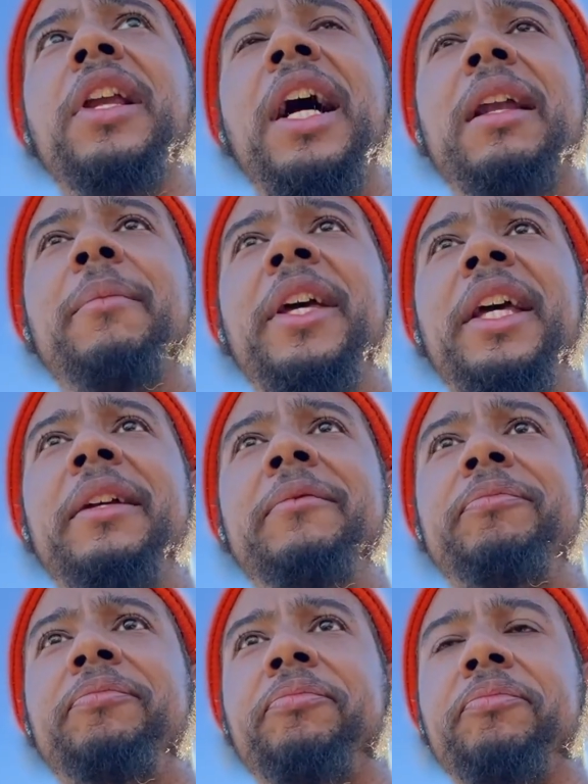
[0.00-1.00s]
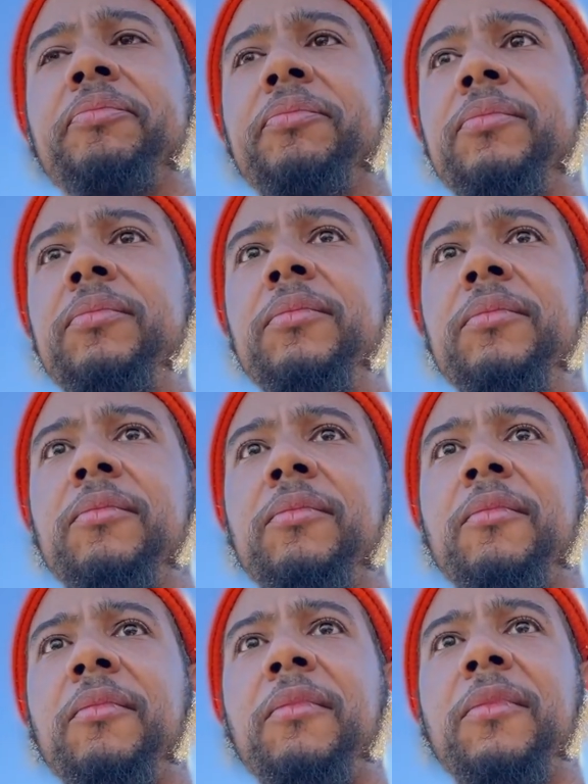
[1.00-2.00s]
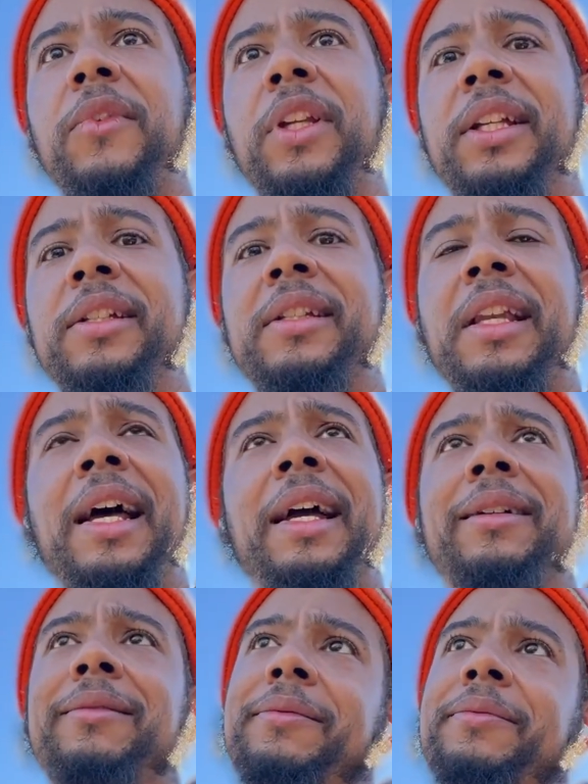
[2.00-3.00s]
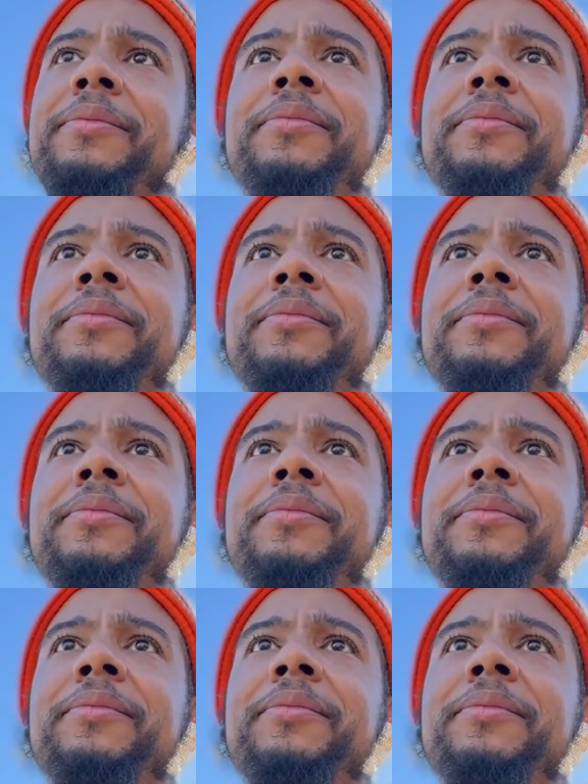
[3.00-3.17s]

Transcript: You know what I mean? And it's like,